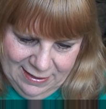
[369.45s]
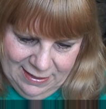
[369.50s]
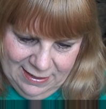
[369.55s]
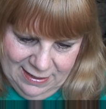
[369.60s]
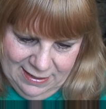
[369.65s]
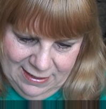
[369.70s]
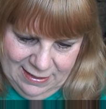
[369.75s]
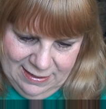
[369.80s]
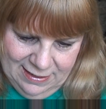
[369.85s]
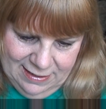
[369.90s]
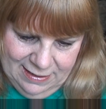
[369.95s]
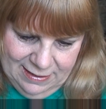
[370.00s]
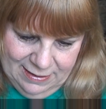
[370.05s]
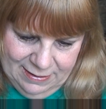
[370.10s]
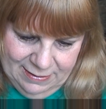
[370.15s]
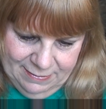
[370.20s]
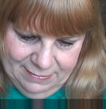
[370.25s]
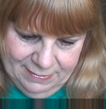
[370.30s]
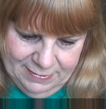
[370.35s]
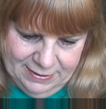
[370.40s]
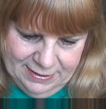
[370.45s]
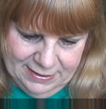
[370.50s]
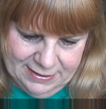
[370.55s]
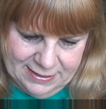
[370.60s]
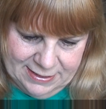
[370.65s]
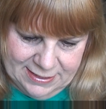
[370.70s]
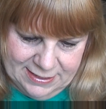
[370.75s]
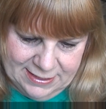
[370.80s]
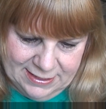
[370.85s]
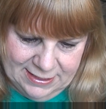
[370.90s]
Um,
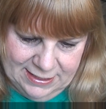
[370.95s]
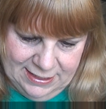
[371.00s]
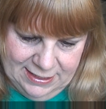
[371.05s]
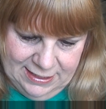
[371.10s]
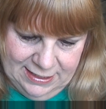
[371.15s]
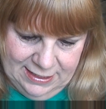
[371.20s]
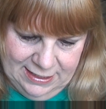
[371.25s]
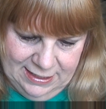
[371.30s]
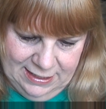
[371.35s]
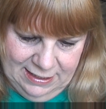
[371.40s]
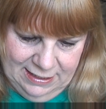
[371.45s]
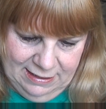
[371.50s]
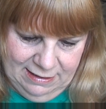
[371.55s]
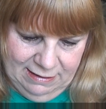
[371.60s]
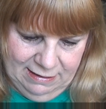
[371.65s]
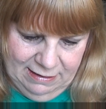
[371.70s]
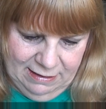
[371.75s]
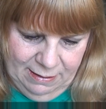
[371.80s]
let's see.